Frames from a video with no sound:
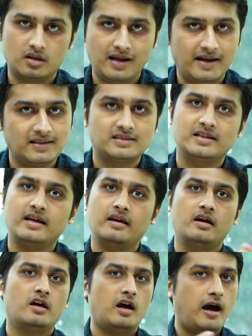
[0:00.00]
that is
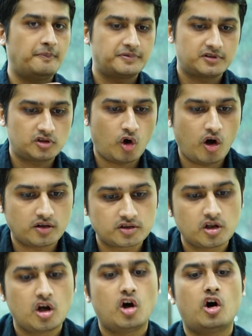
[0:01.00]
say Upstocks
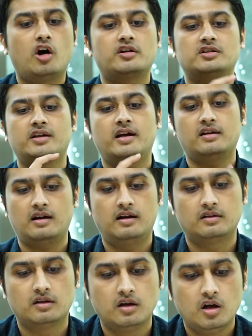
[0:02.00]
or Sharekhan.